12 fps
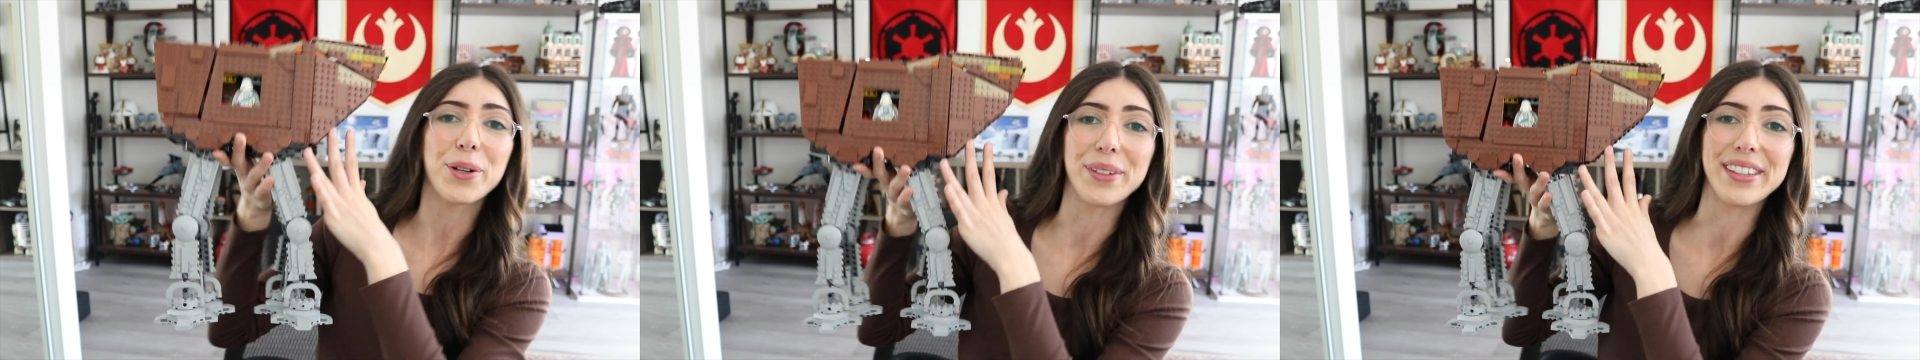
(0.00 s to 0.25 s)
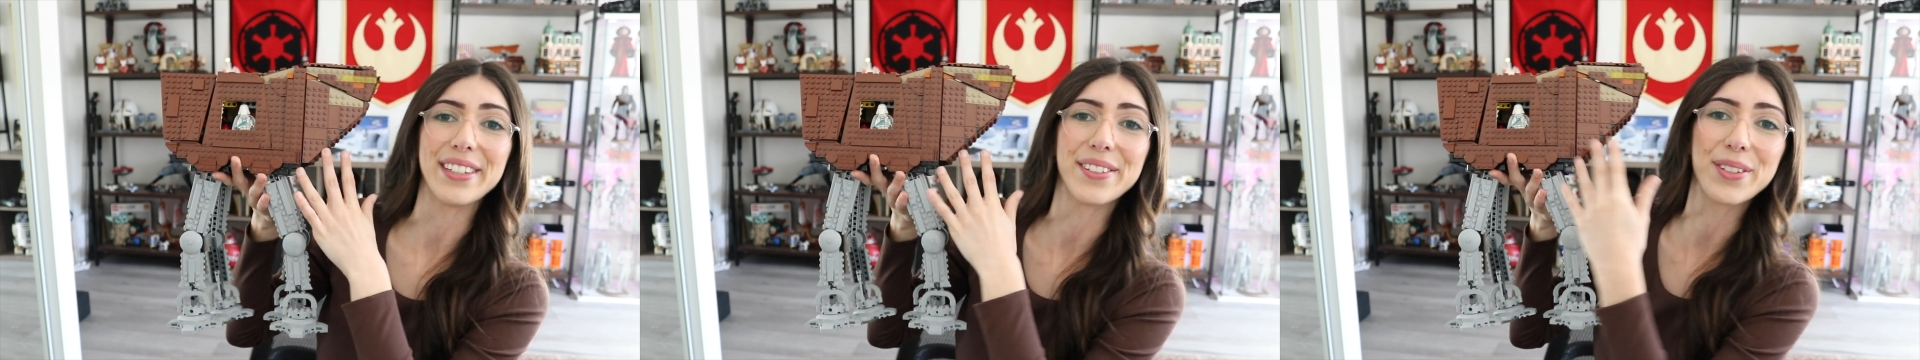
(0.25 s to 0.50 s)

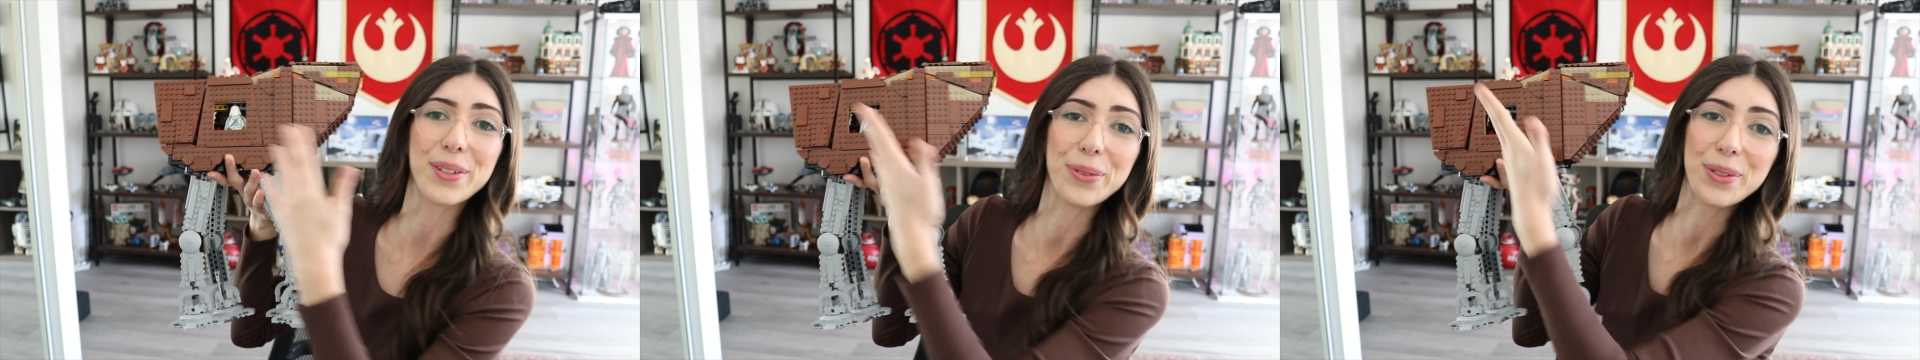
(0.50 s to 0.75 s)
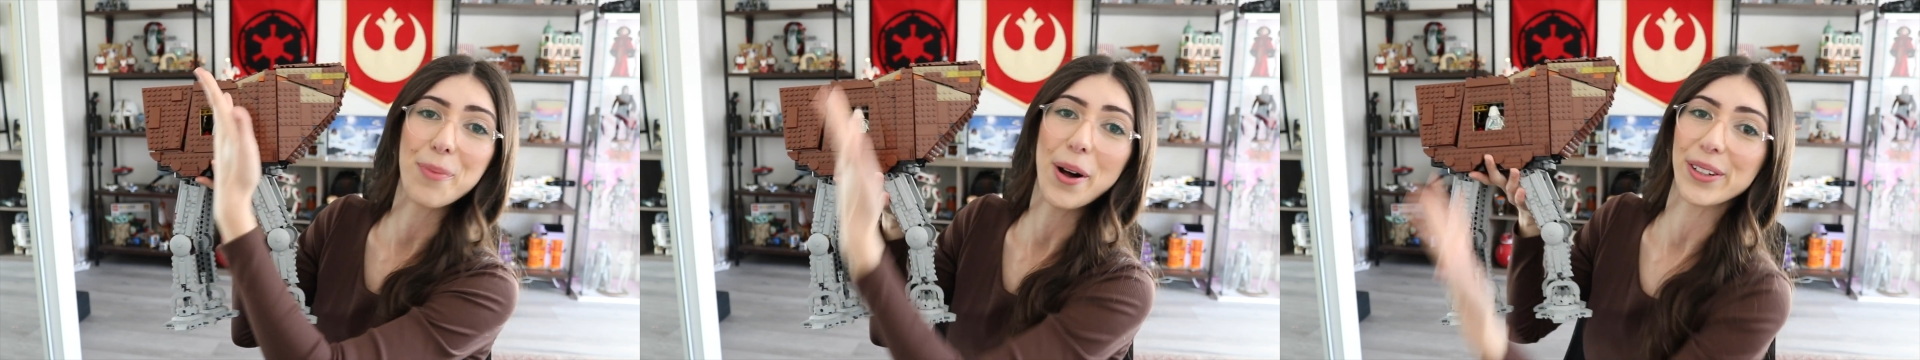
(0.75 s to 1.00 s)
with these two
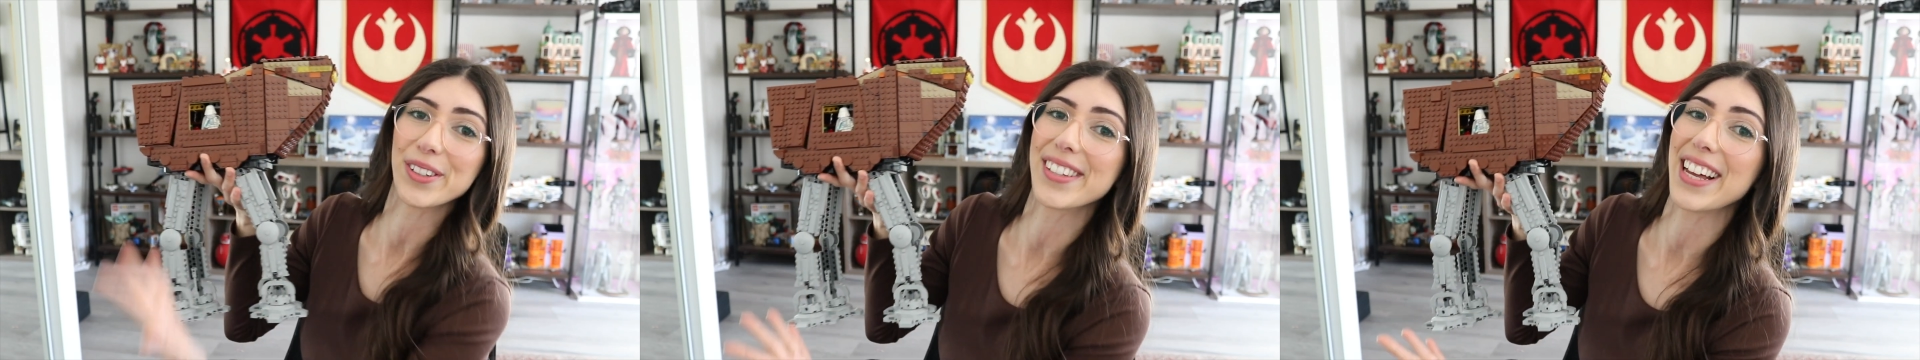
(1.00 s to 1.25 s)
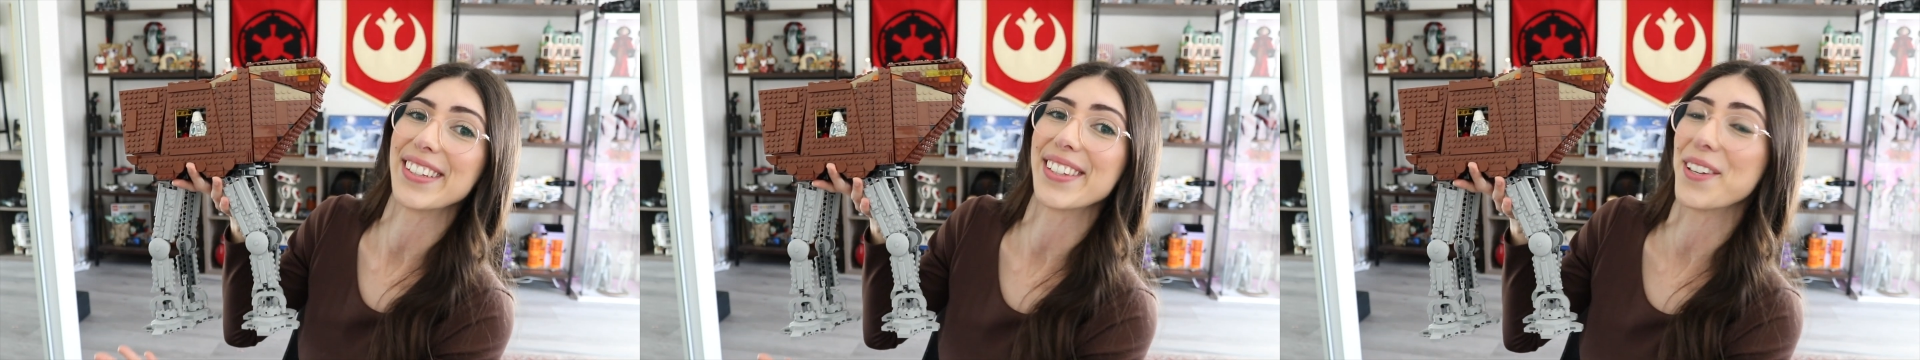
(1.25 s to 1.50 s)
smaller
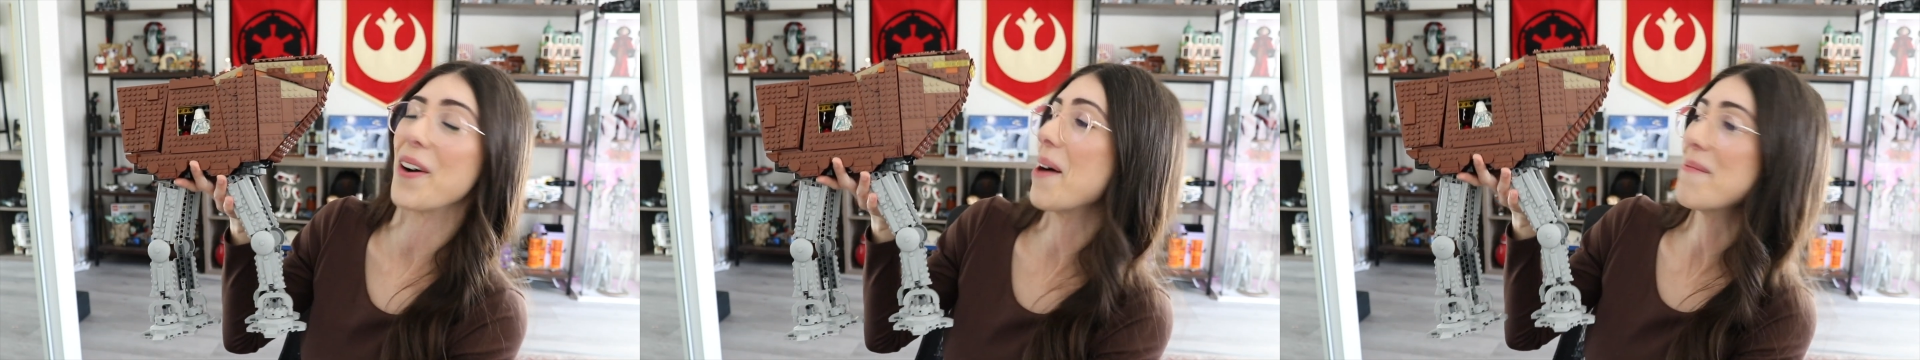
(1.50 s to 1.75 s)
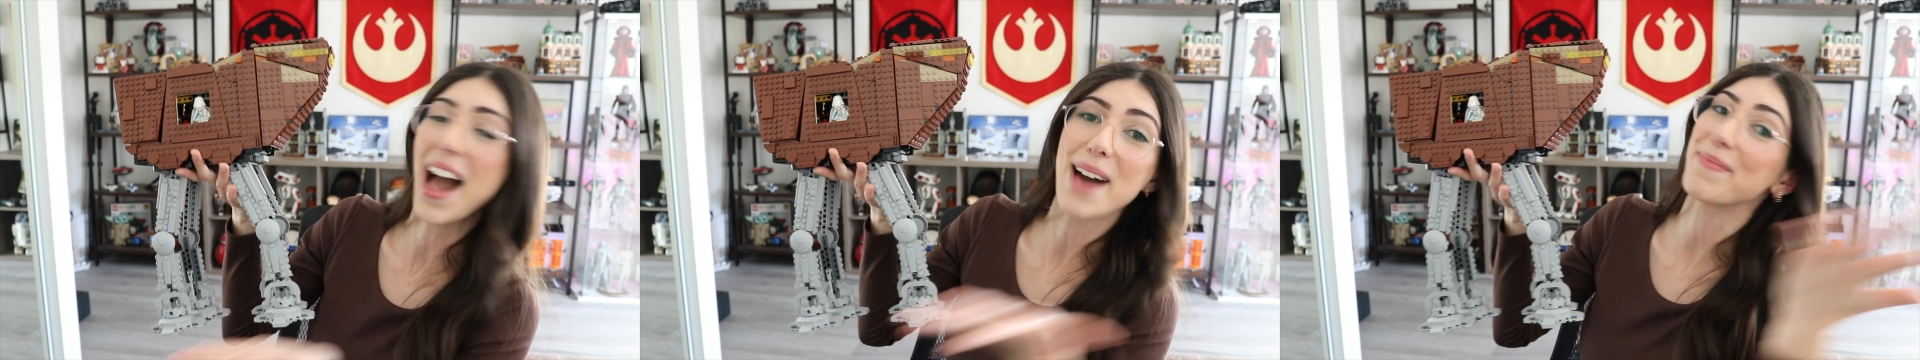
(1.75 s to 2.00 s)
sets, so
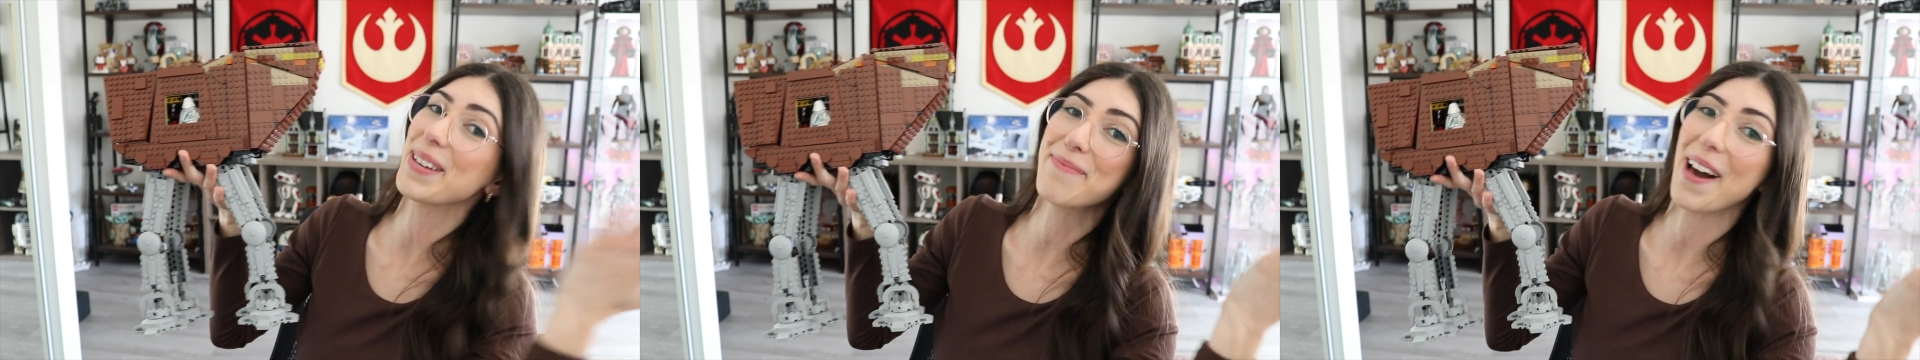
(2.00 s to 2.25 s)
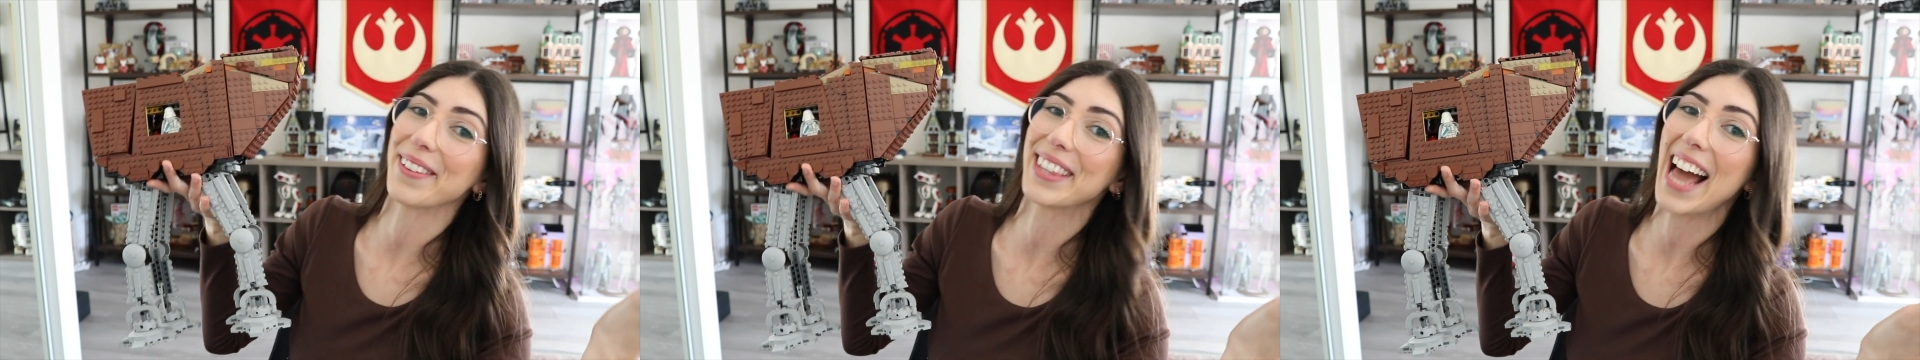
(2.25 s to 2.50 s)
I'm happy
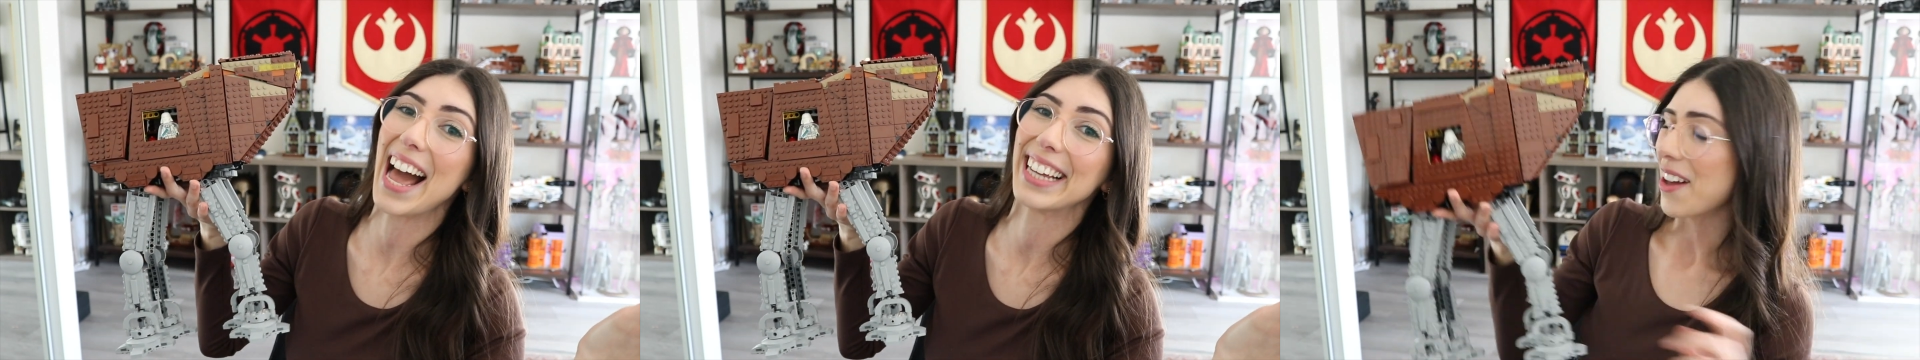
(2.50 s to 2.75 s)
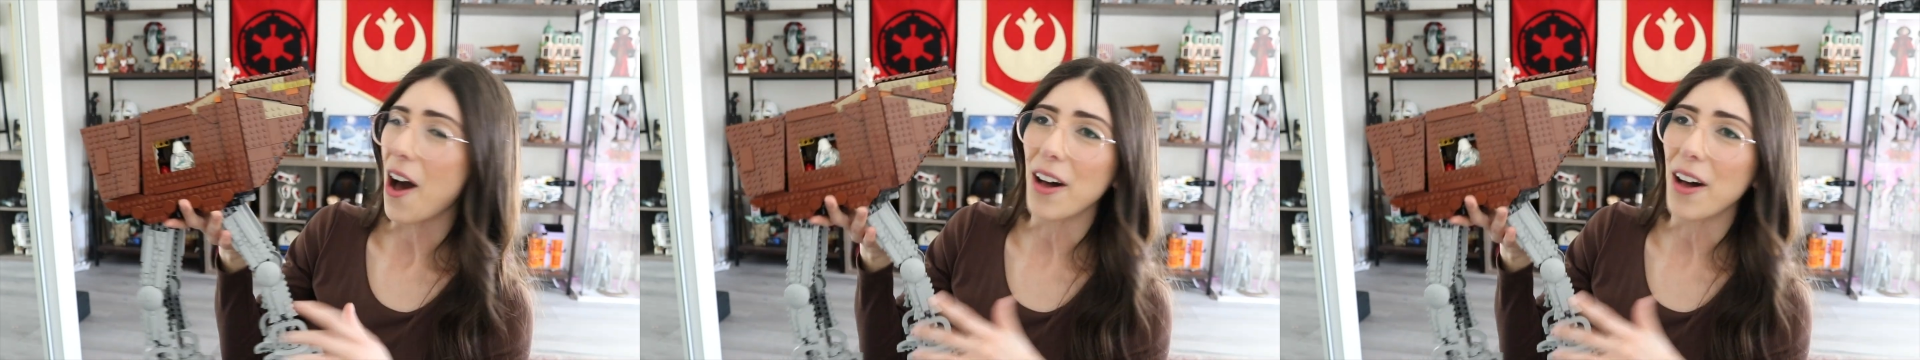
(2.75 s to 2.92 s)
about that.